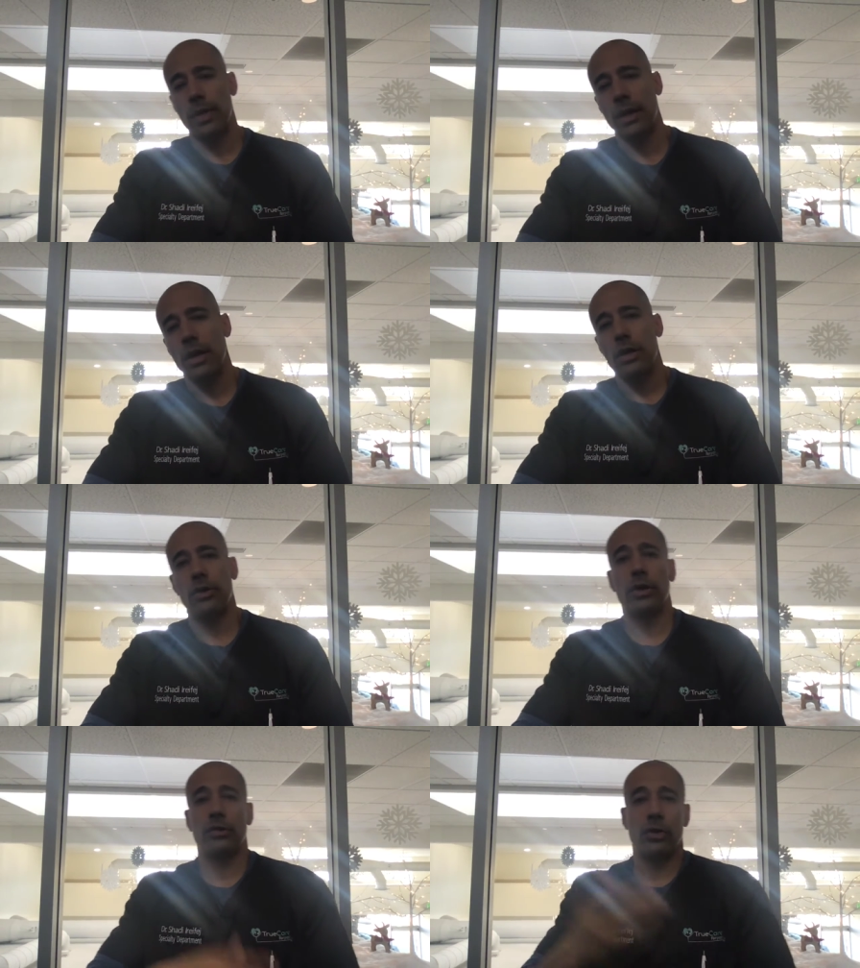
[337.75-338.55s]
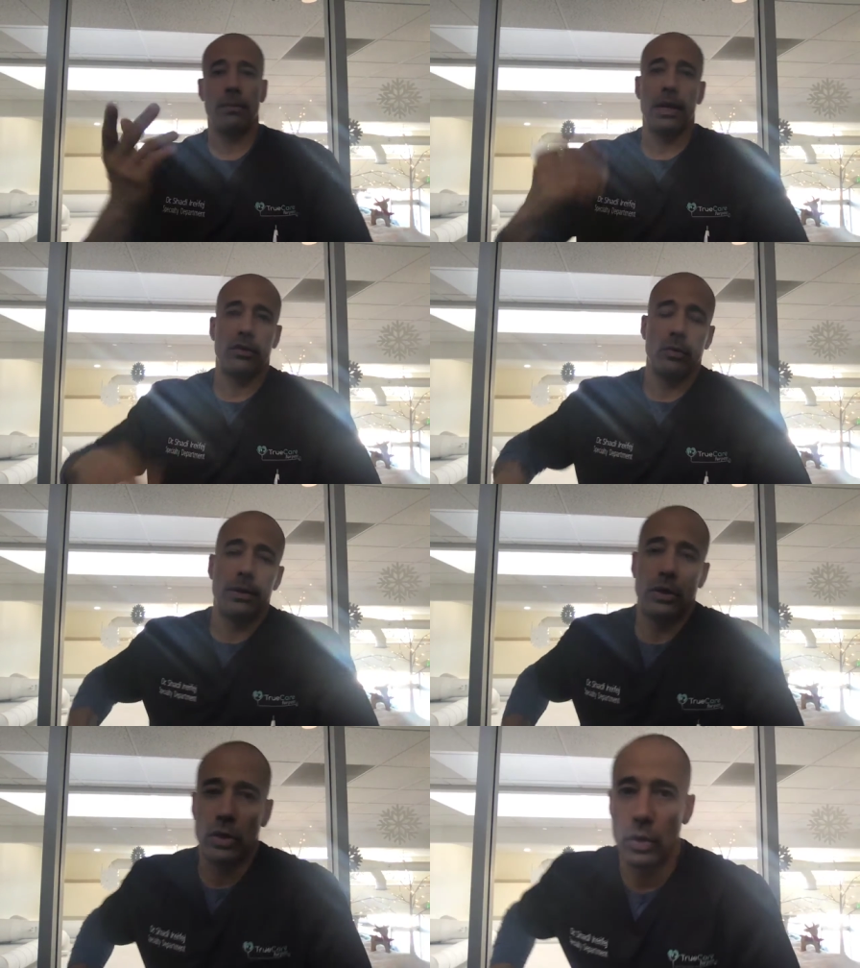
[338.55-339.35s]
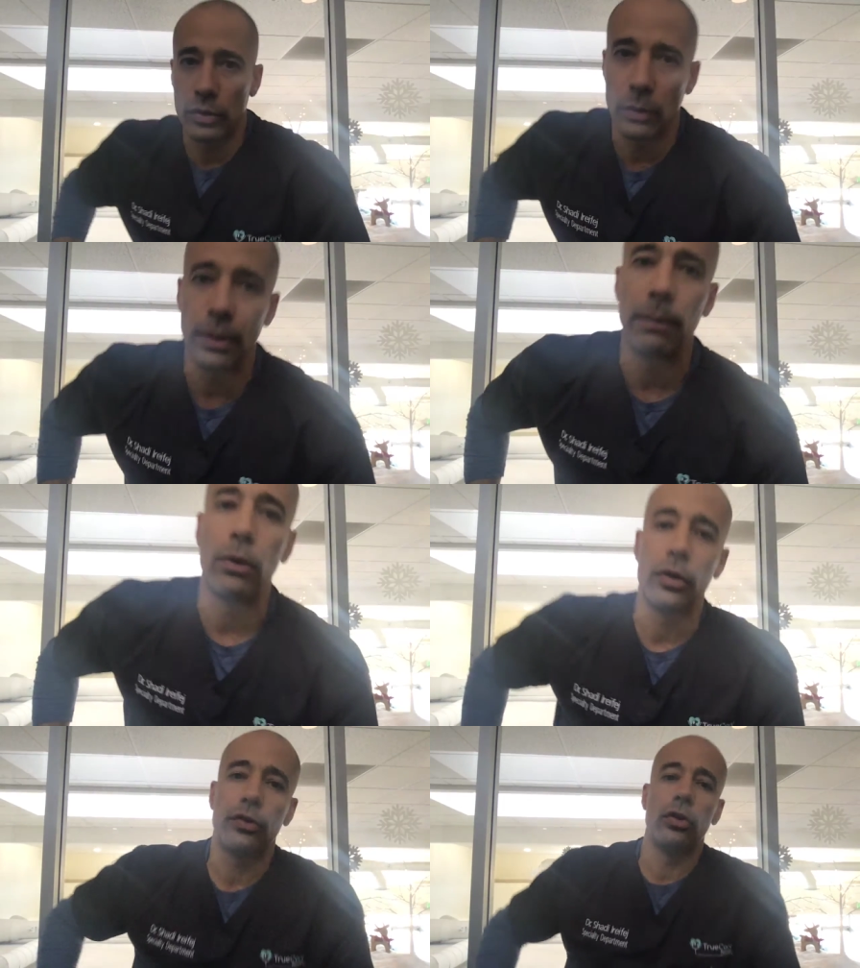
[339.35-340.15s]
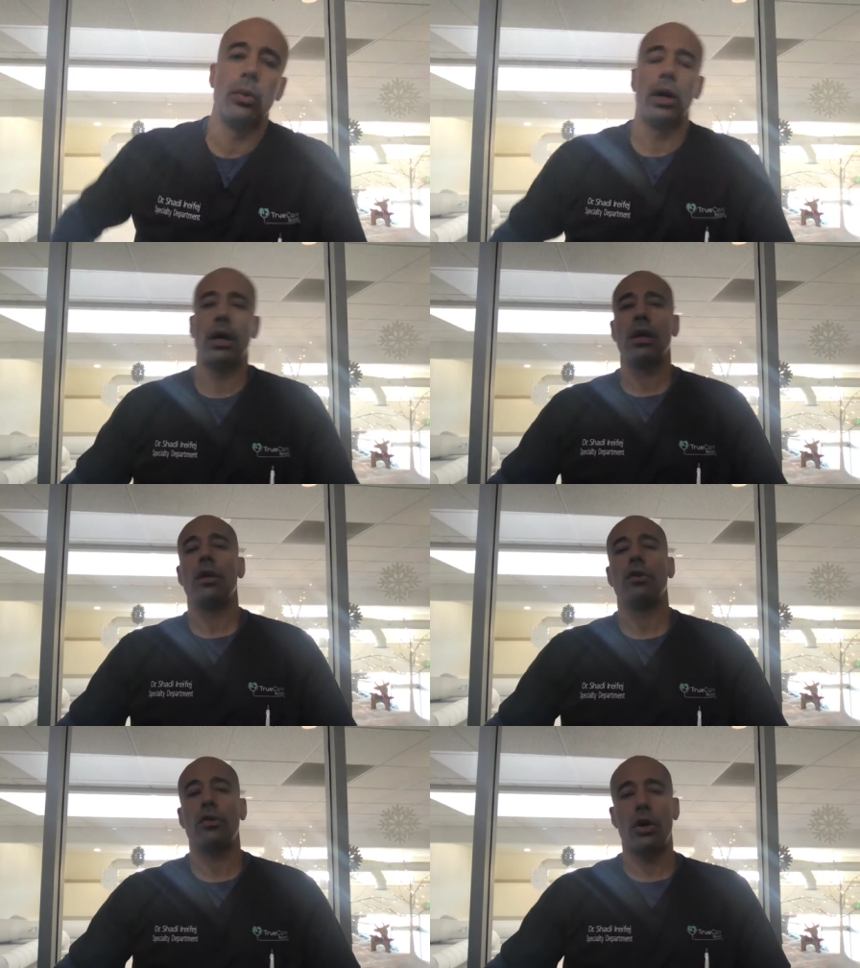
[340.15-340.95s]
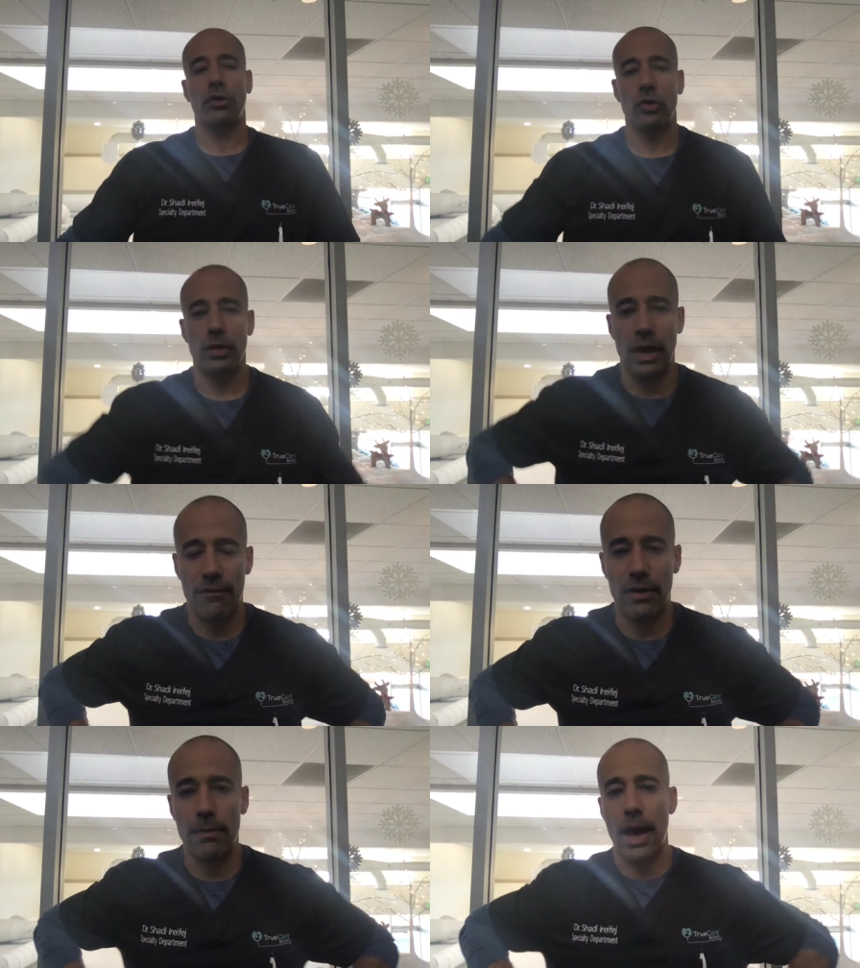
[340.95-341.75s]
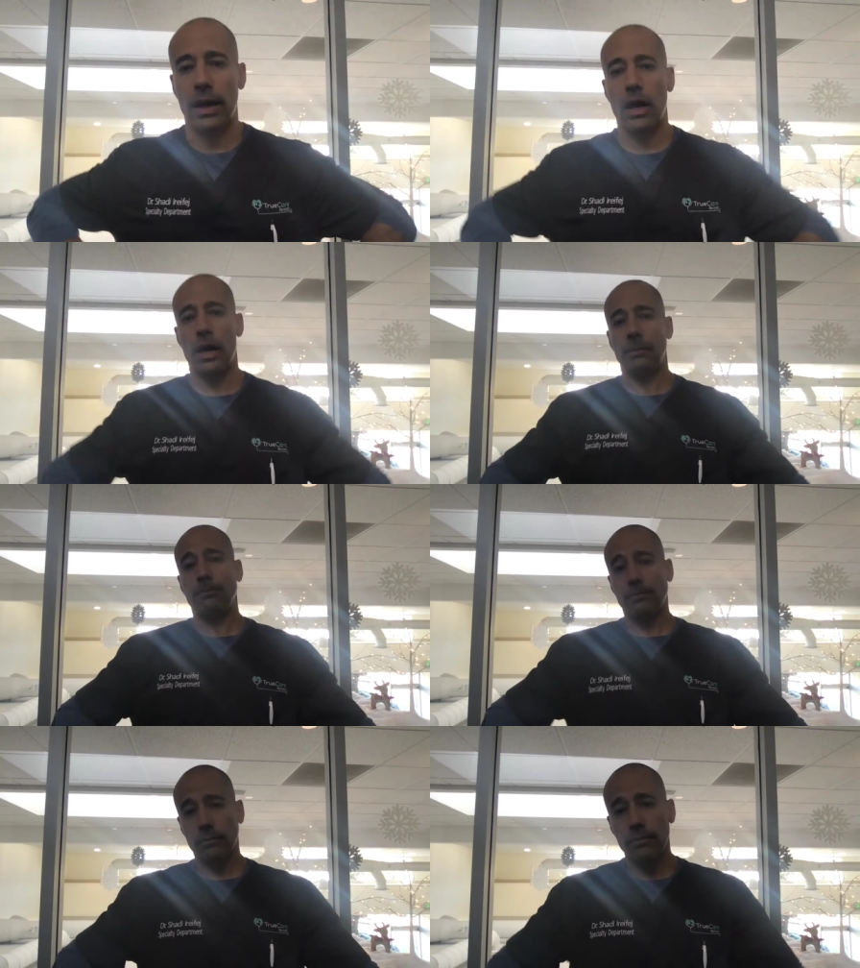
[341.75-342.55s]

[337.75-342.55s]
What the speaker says: then your intern mates will be your go-to people to talk to get feedback on,